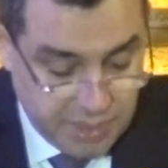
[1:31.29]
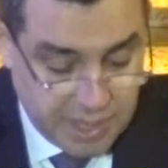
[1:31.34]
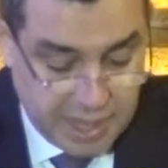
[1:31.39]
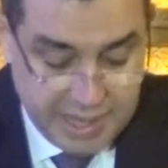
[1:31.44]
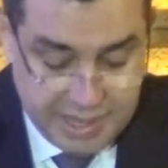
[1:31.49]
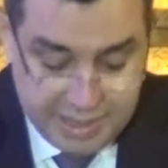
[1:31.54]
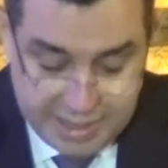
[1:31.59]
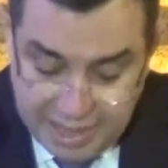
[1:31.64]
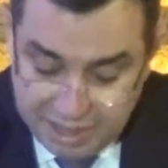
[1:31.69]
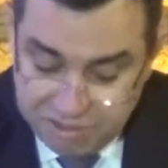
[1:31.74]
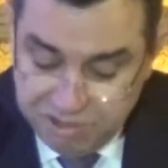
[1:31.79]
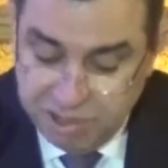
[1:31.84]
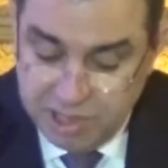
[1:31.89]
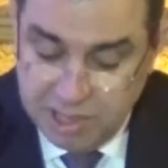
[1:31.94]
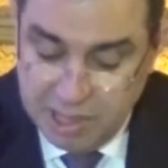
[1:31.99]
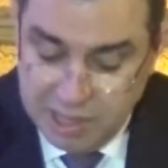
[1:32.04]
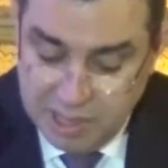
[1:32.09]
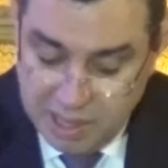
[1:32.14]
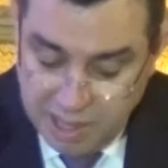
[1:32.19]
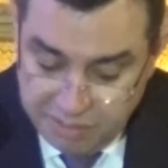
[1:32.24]
in
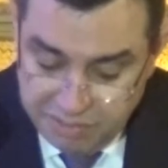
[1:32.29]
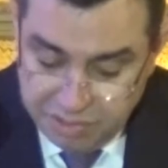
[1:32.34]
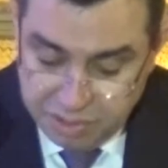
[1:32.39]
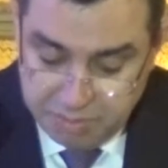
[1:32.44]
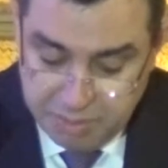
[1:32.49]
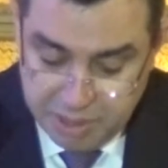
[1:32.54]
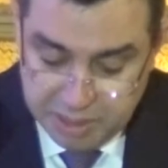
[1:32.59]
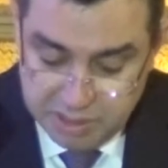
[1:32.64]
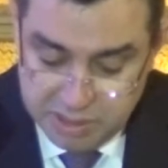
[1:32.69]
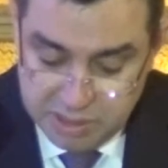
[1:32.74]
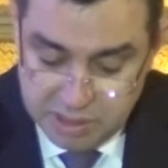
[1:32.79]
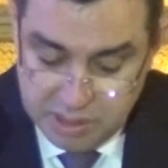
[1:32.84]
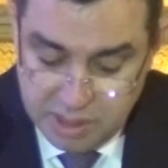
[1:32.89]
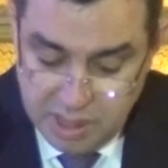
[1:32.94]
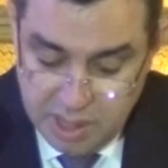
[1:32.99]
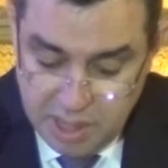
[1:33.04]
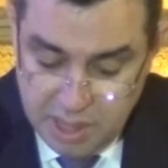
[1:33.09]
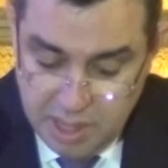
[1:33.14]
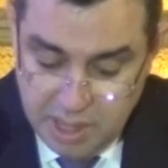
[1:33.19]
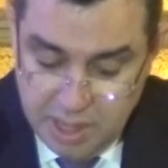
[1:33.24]
national governments
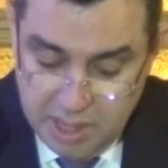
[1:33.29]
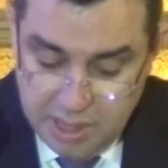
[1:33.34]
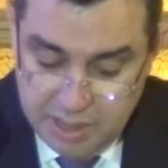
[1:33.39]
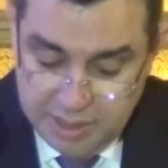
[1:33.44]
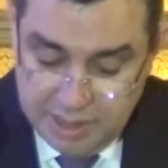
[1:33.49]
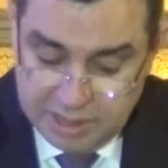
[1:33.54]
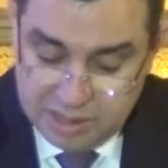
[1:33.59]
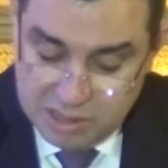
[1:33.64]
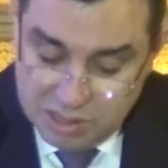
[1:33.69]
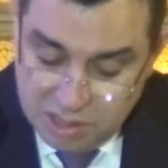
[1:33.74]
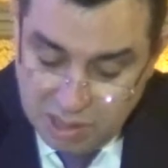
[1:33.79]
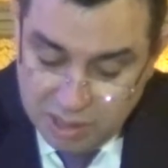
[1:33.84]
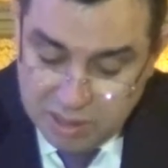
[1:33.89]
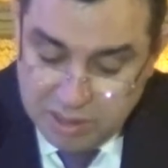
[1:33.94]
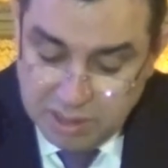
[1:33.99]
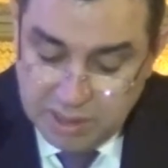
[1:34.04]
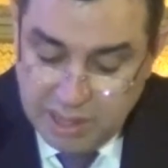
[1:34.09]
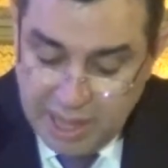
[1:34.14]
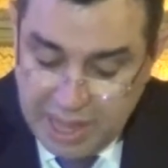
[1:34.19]
that started